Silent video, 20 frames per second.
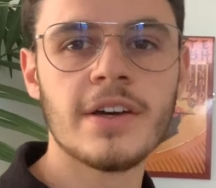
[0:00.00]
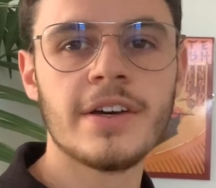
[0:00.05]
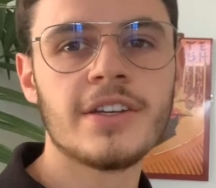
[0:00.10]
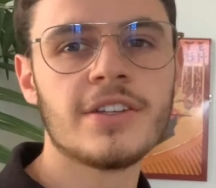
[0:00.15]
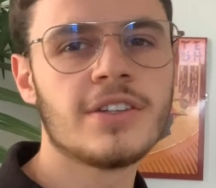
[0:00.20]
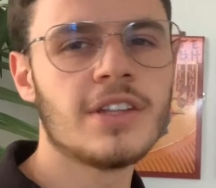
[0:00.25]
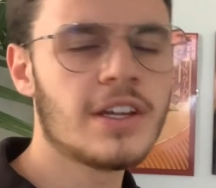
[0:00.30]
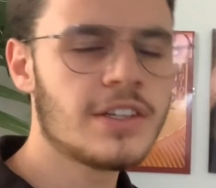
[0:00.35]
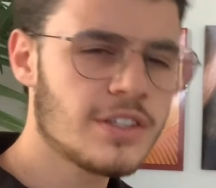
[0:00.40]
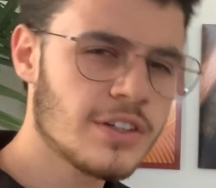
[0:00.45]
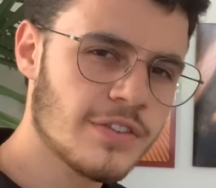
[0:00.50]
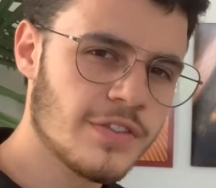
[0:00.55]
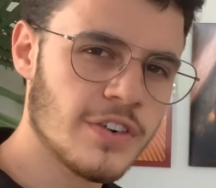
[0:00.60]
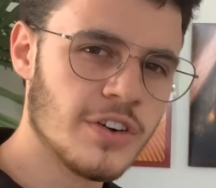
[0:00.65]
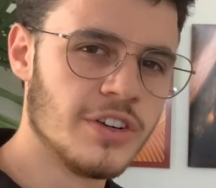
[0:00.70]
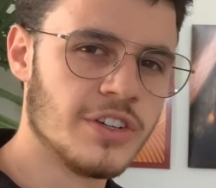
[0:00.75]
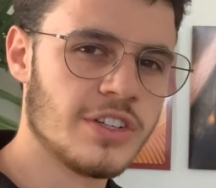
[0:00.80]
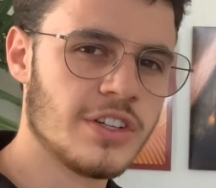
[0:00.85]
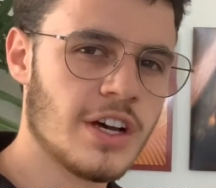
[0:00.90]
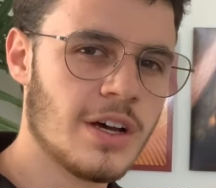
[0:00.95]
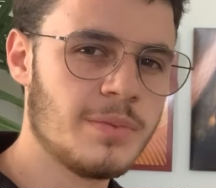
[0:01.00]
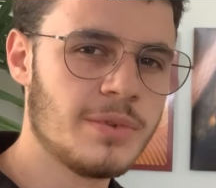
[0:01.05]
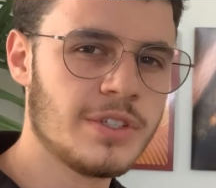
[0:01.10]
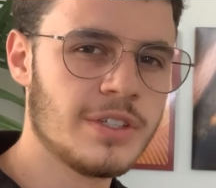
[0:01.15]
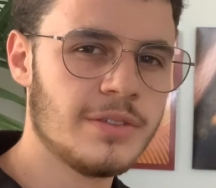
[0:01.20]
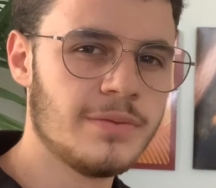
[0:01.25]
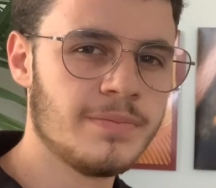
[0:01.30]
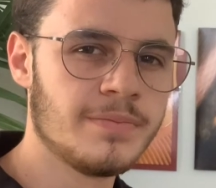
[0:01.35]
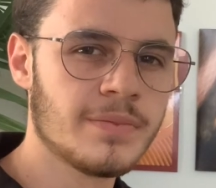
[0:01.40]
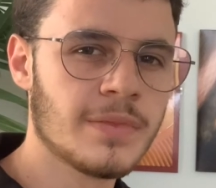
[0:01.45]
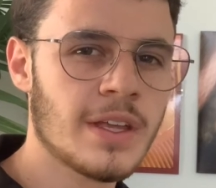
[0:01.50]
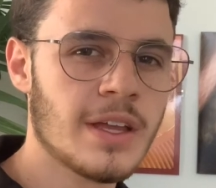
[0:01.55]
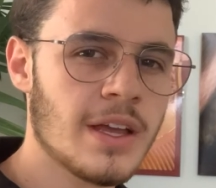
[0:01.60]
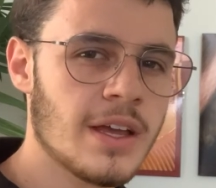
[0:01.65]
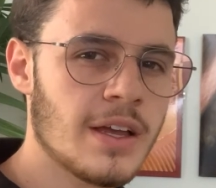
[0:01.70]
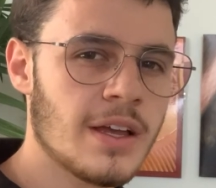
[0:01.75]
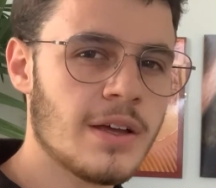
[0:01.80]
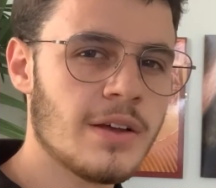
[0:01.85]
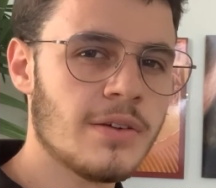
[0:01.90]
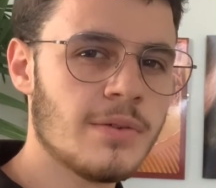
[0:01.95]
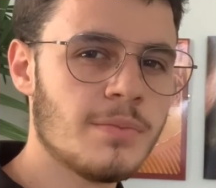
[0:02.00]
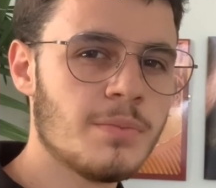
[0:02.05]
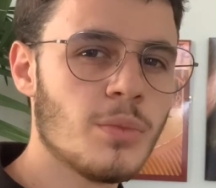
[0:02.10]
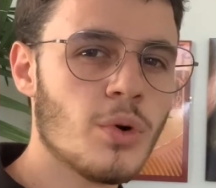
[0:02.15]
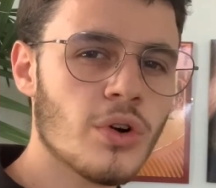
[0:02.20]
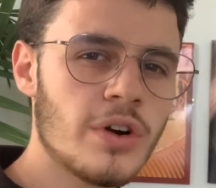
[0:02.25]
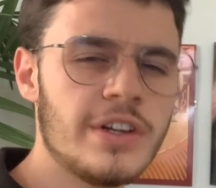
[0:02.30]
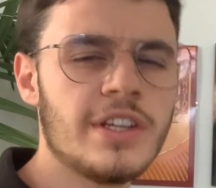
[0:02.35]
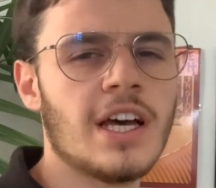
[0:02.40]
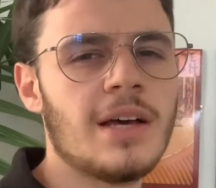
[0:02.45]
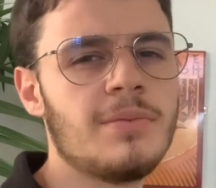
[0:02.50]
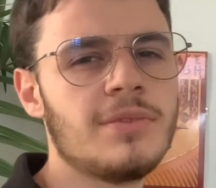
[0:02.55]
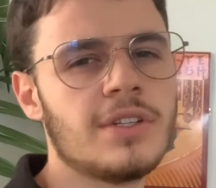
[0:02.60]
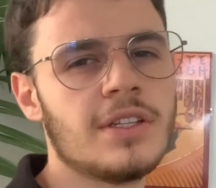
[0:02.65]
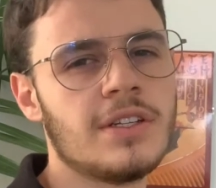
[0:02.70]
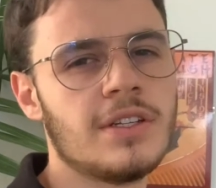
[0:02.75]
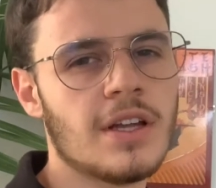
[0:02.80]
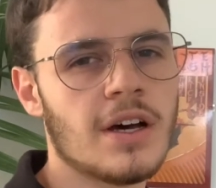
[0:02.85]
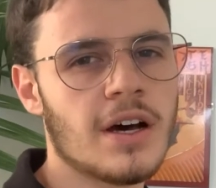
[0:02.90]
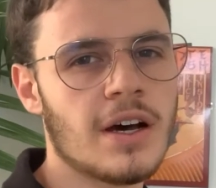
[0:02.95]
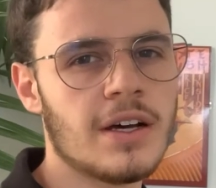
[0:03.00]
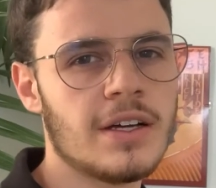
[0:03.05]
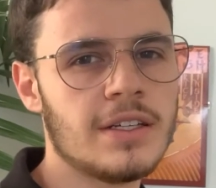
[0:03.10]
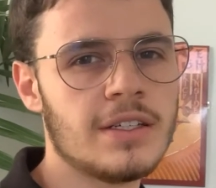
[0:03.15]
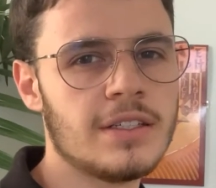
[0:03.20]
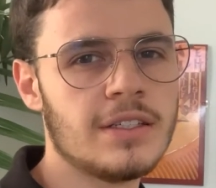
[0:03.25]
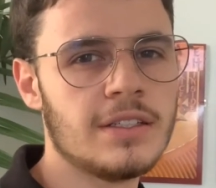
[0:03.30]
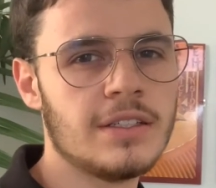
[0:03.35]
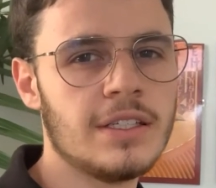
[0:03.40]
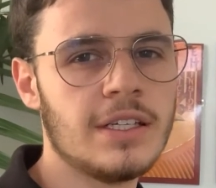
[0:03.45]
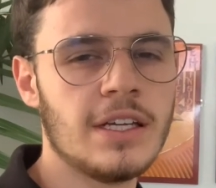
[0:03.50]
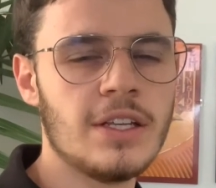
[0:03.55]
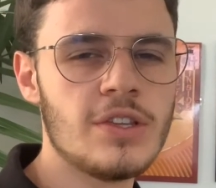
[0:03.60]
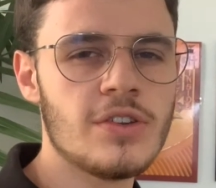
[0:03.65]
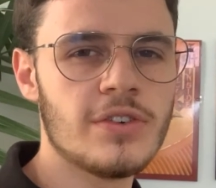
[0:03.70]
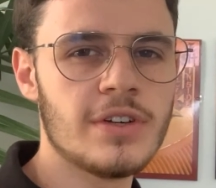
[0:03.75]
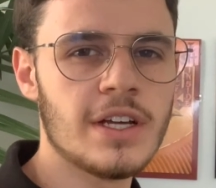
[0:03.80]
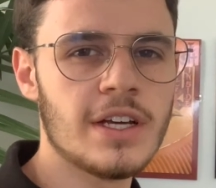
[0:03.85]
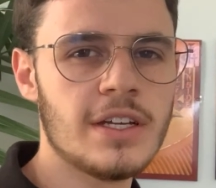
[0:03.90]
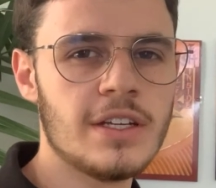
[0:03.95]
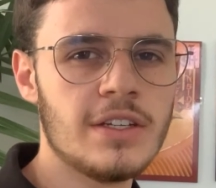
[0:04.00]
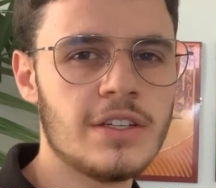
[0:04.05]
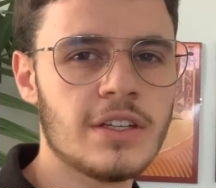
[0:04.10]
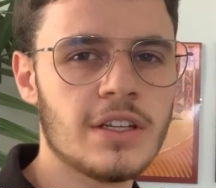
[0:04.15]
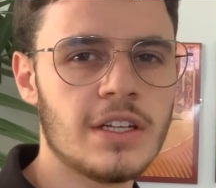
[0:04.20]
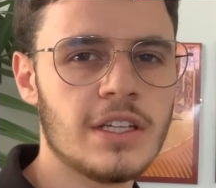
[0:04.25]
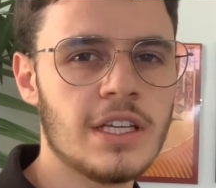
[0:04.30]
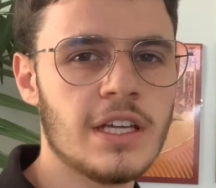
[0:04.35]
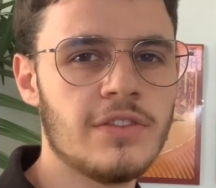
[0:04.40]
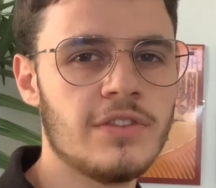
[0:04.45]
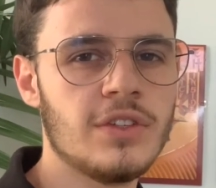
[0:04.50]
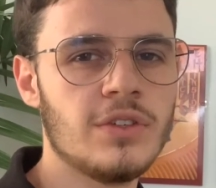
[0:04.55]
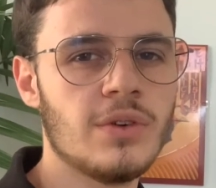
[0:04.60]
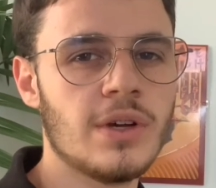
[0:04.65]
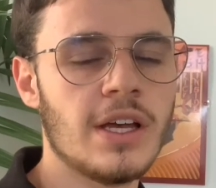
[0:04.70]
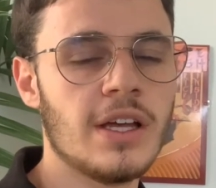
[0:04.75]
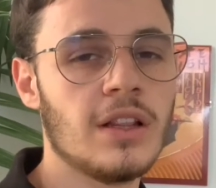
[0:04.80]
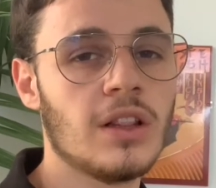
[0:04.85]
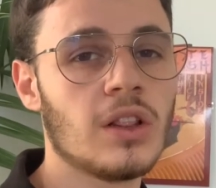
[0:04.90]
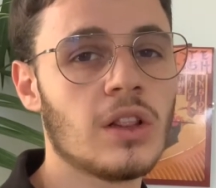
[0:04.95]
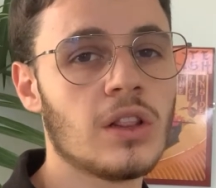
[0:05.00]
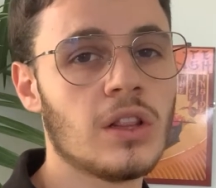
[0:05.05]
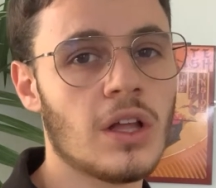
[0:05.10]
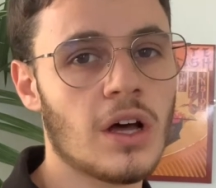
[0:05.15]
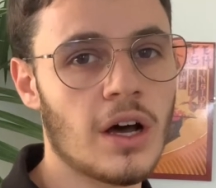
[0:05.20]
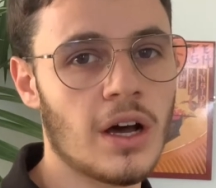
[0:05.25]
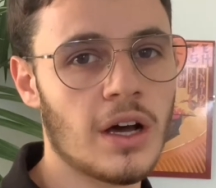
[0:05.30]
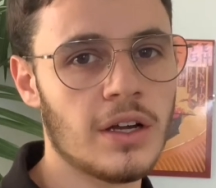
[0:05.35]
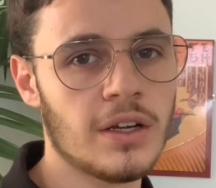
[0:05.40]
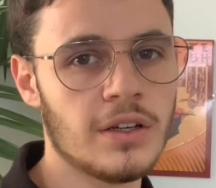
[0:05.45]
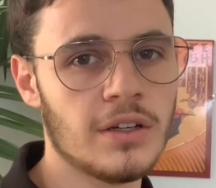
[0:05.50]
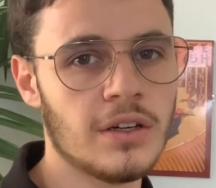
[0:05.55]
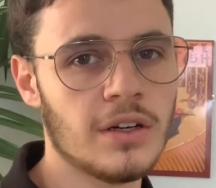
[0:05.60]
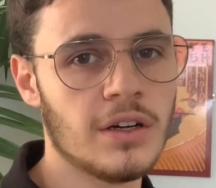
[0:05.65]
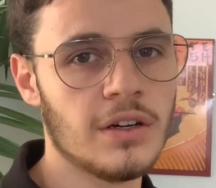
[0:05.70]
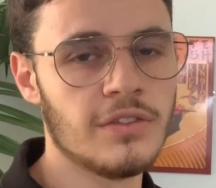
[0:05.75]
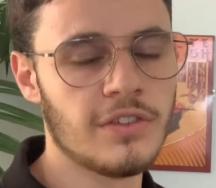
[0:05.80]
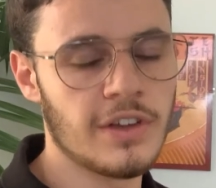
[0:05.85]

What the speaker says: So that's your first option. More times than not, the internet is going to give you a lot of